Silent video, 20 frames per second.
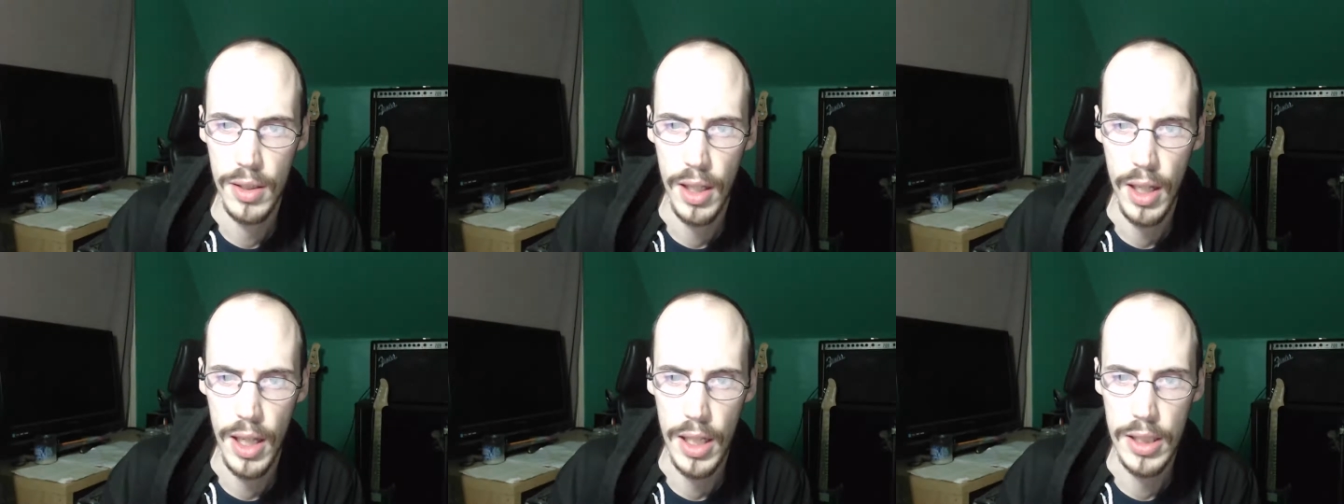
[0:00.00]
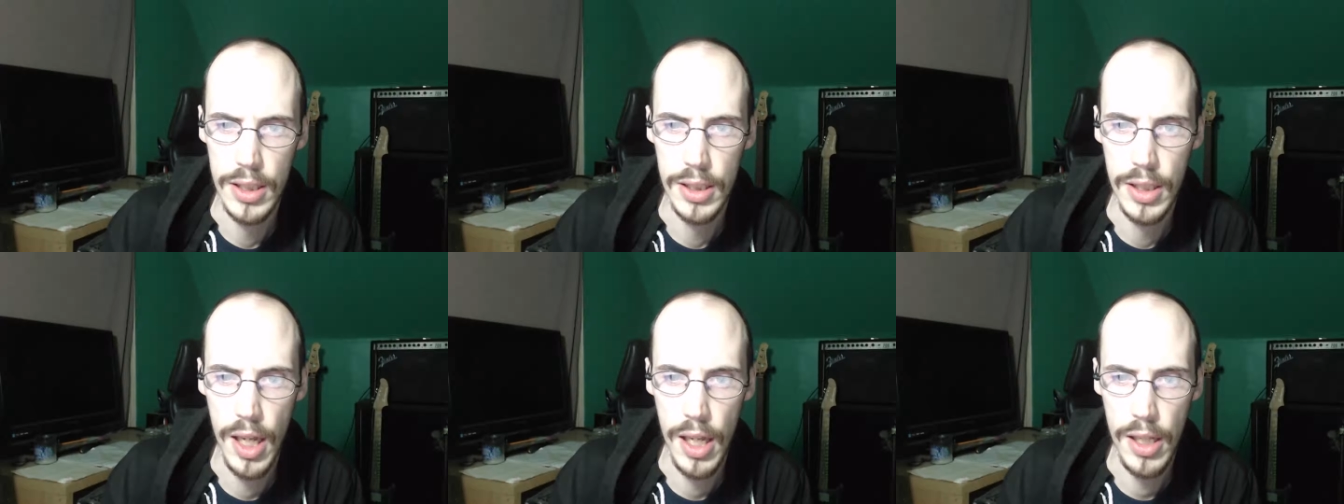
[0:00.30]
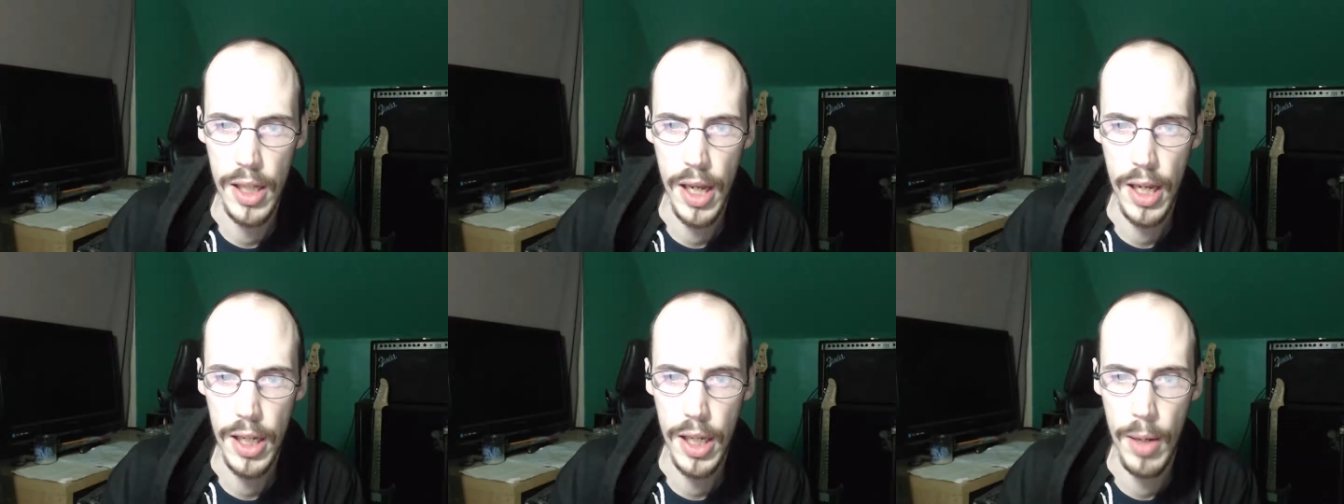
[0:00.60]
It's not
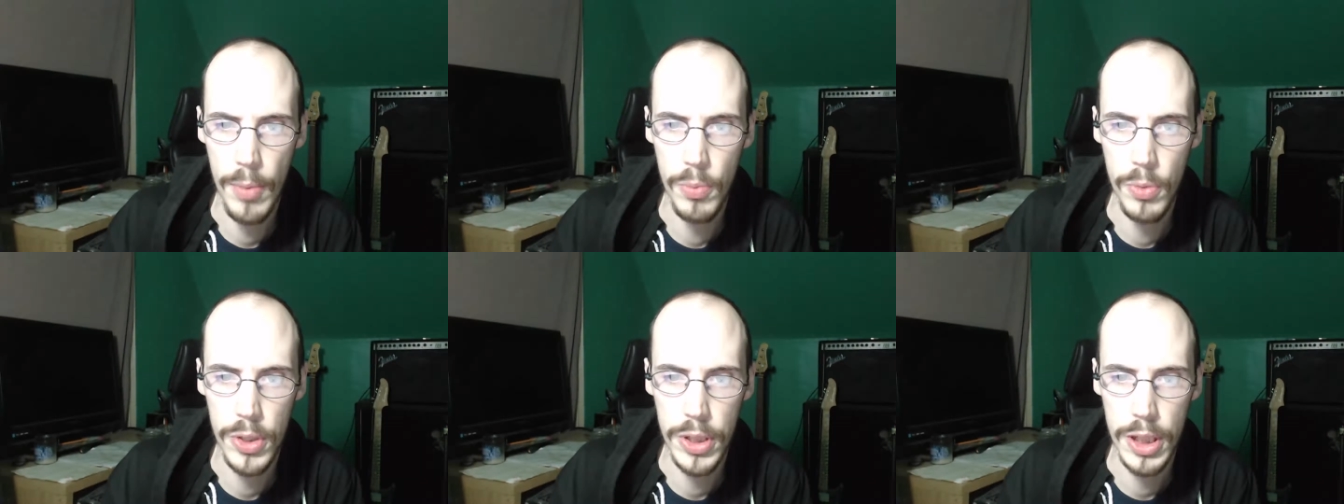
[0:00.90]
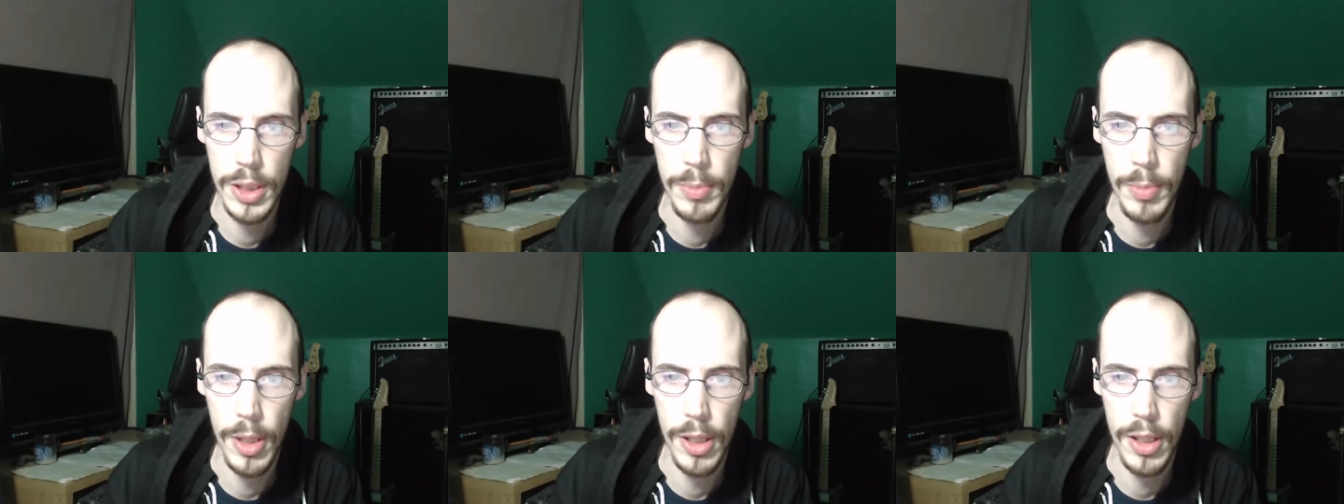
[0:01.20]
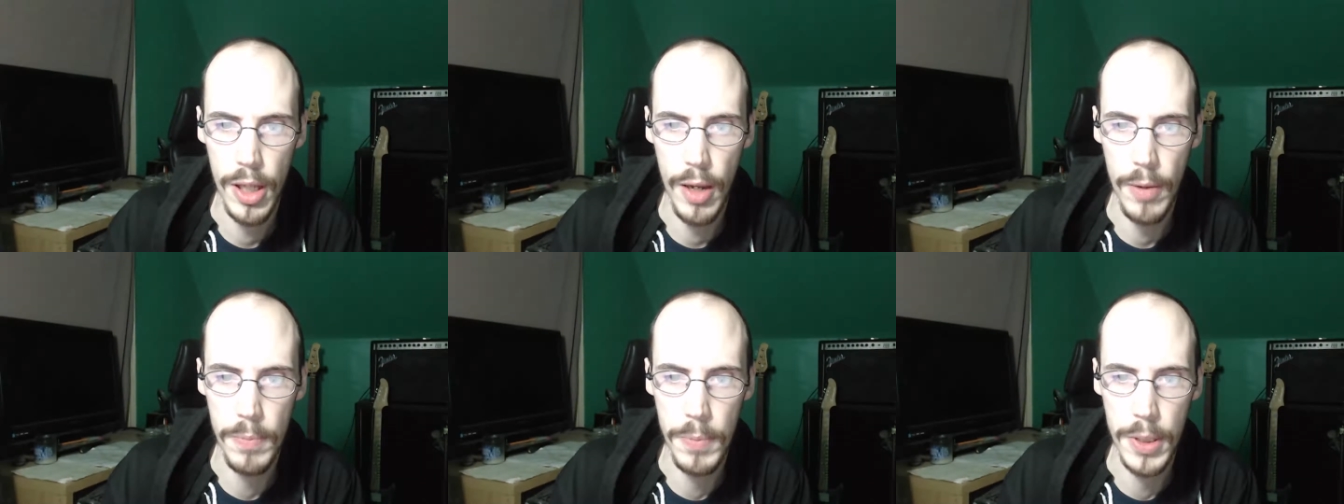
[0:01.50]
like I'm risking my
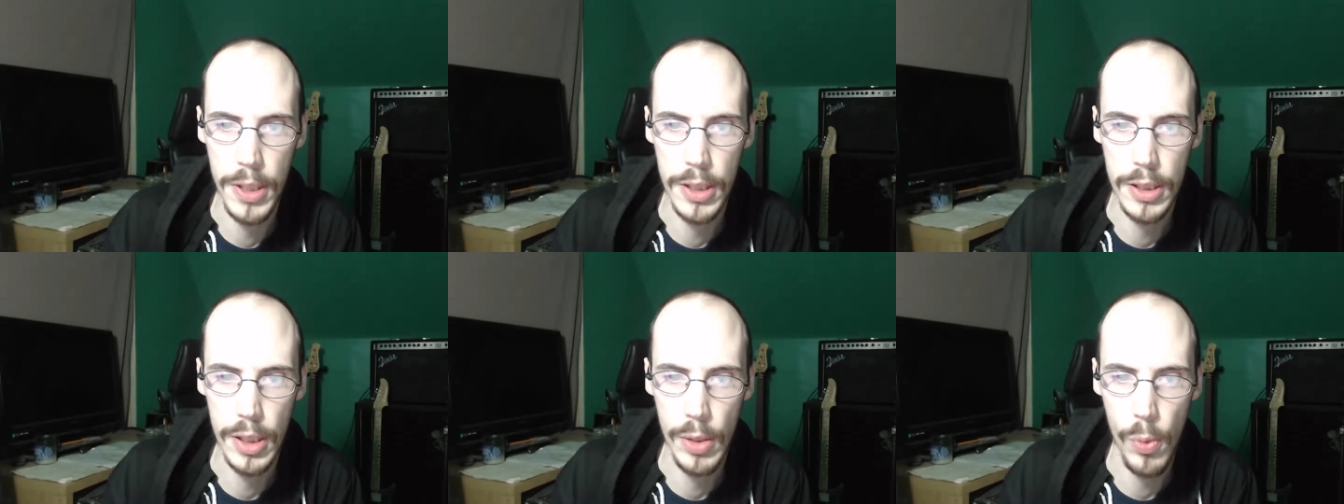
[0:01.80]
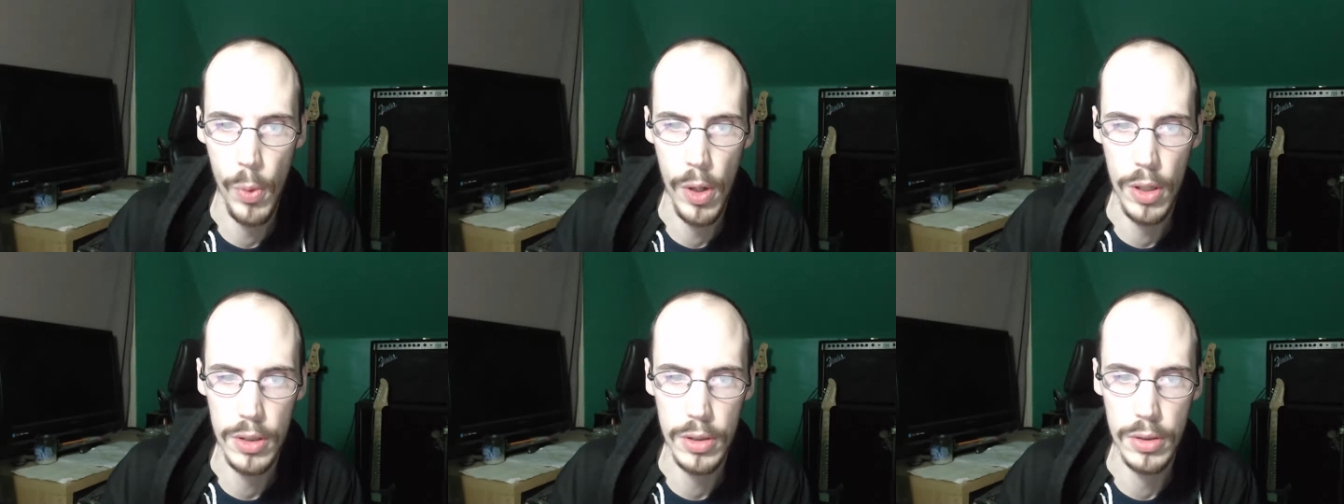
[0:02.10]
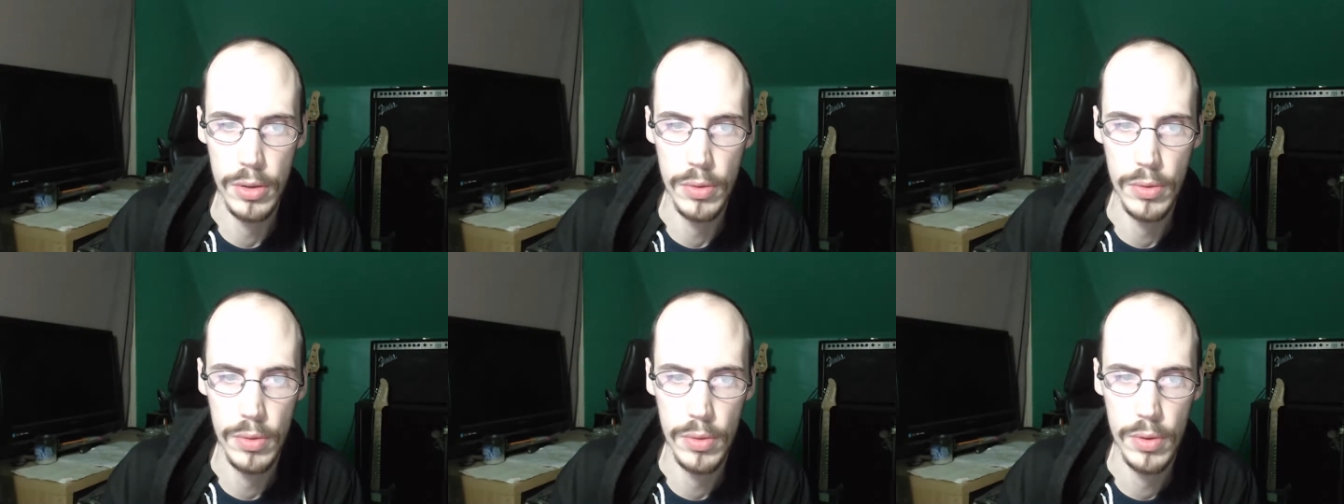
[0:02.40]
life because I want
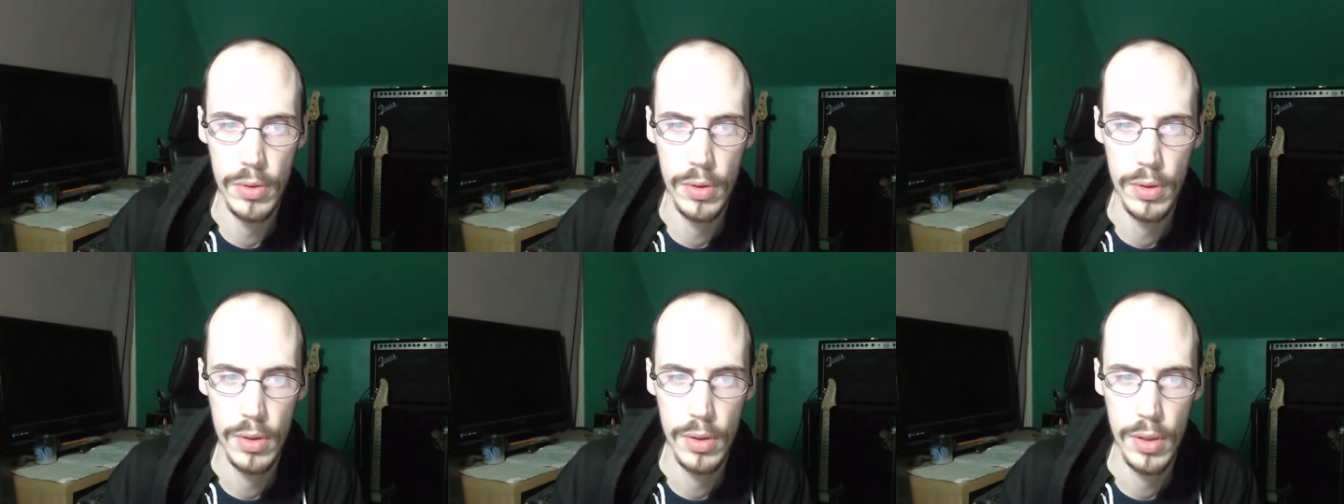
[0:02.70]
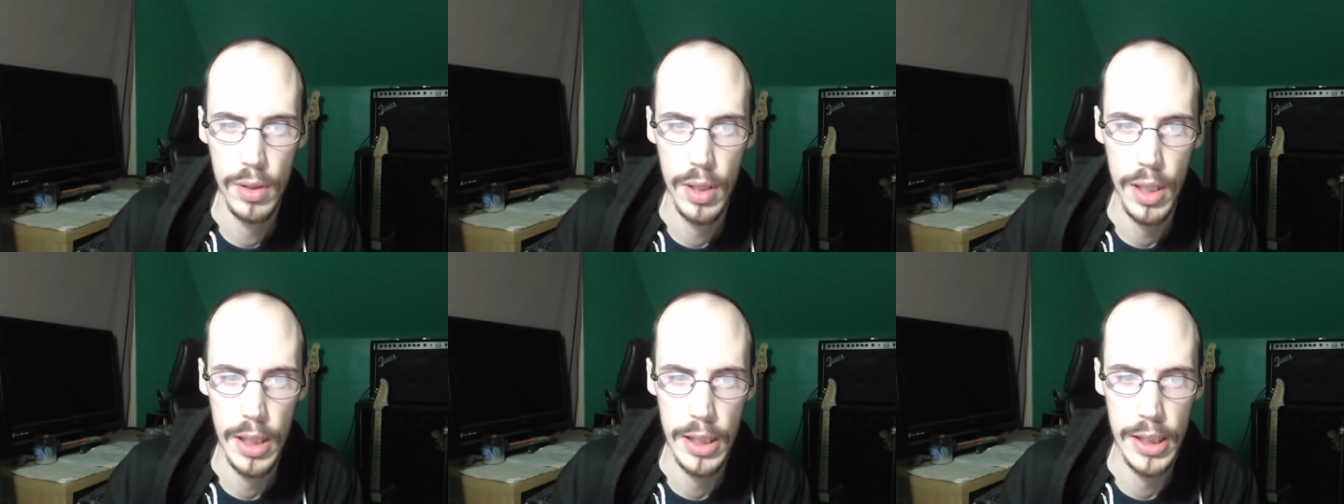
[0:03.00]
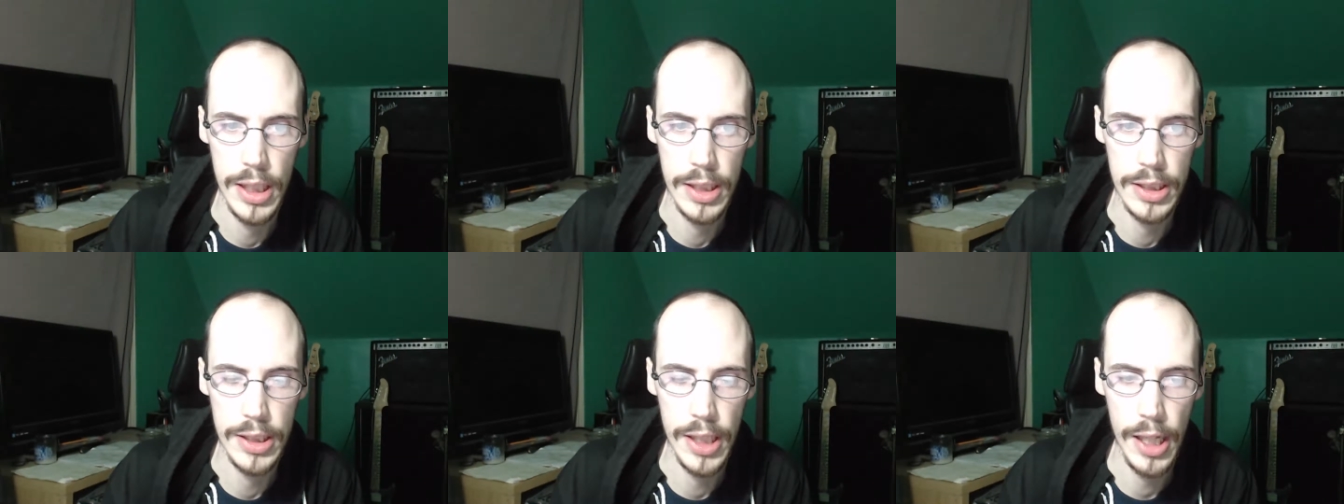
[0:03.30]
to. It's
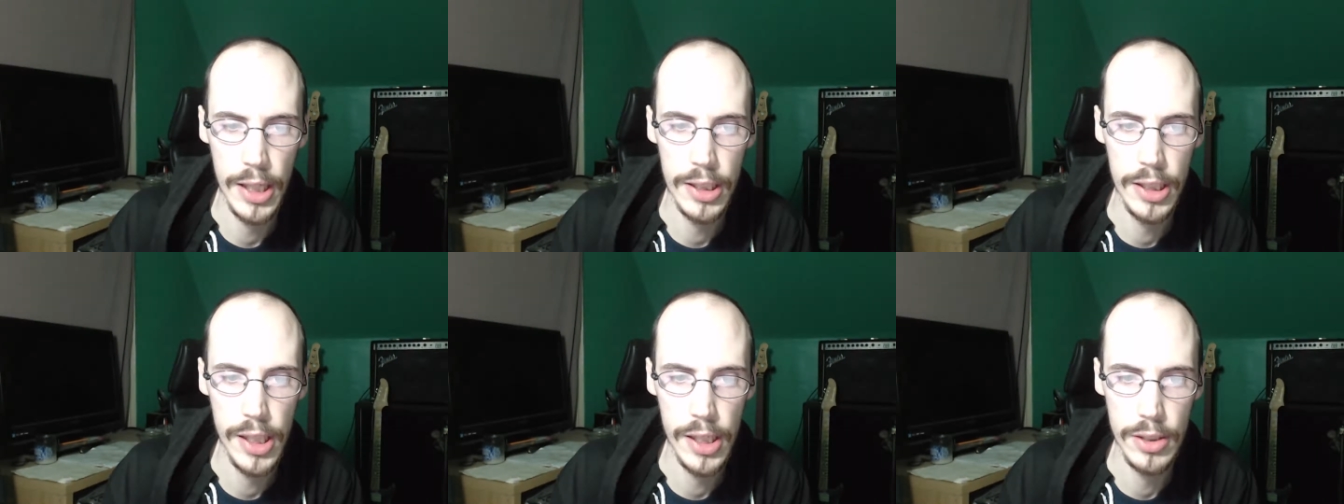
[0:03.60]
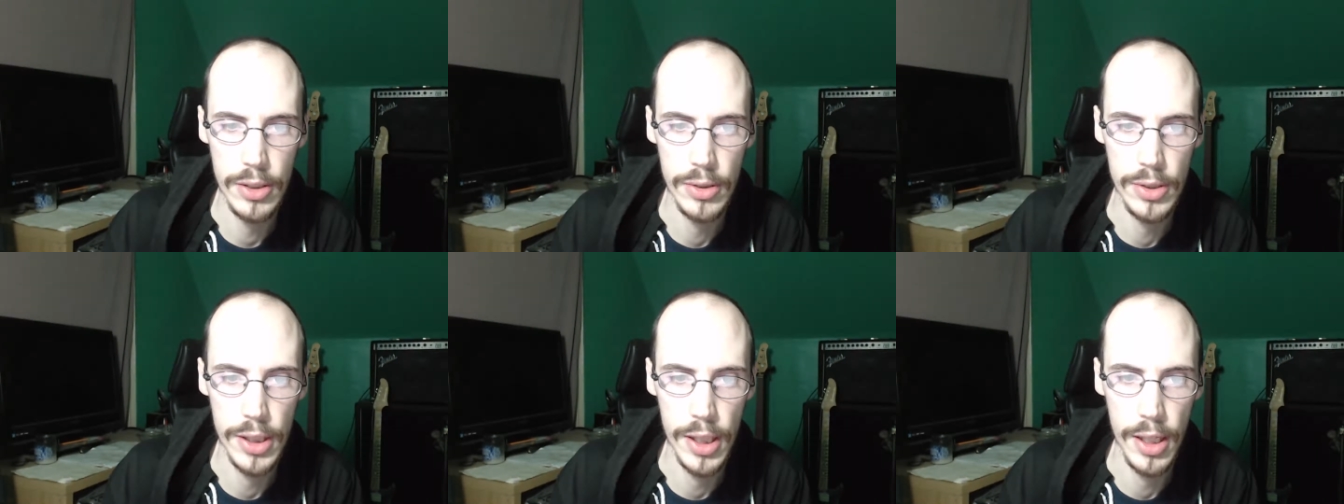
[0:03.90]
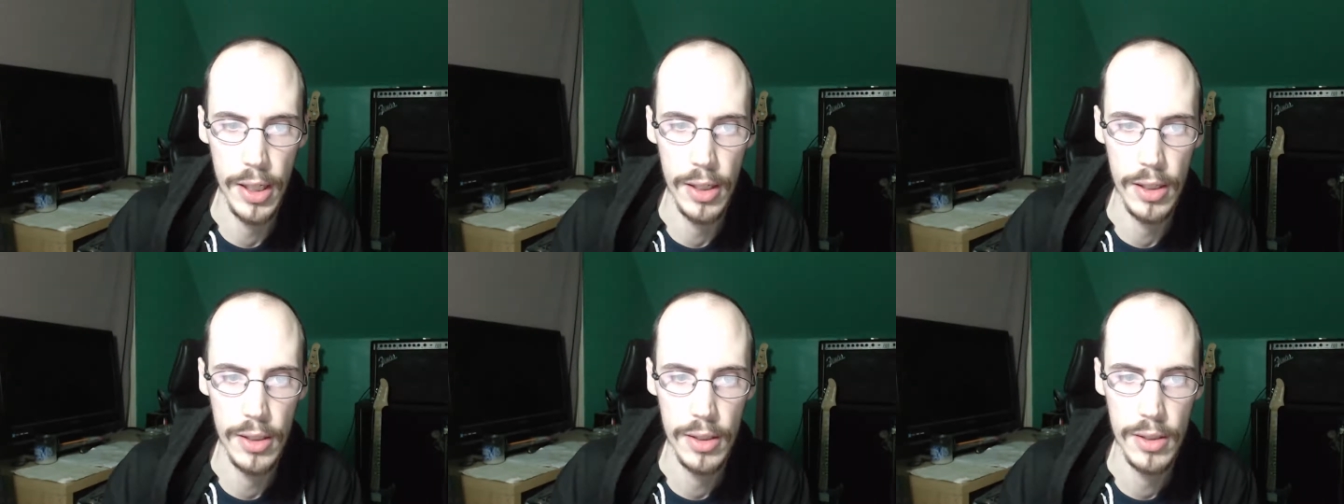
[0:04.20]
exactly as you
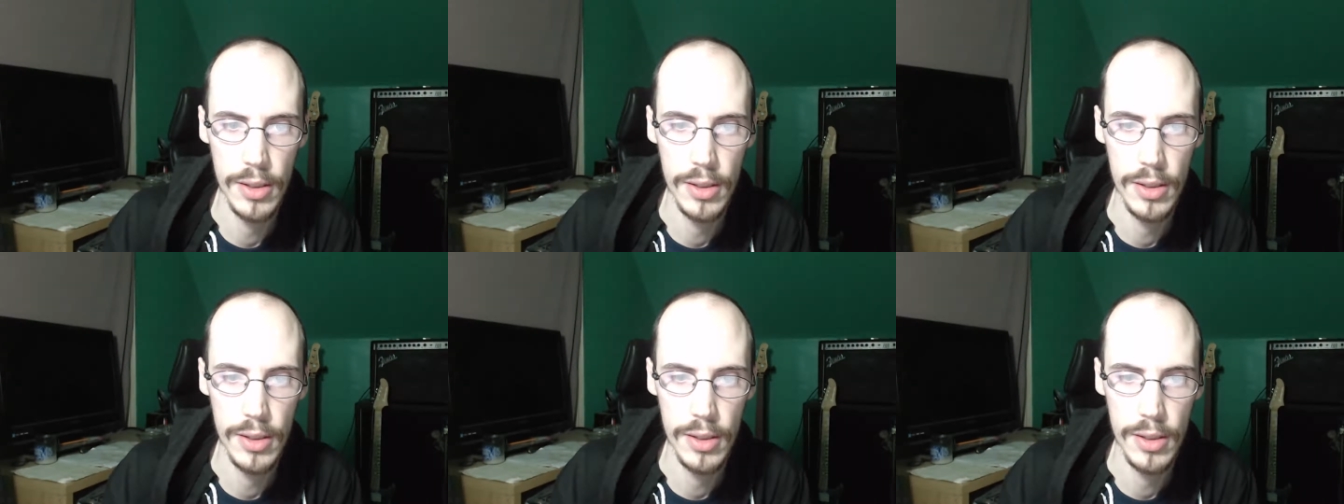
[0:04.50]
say.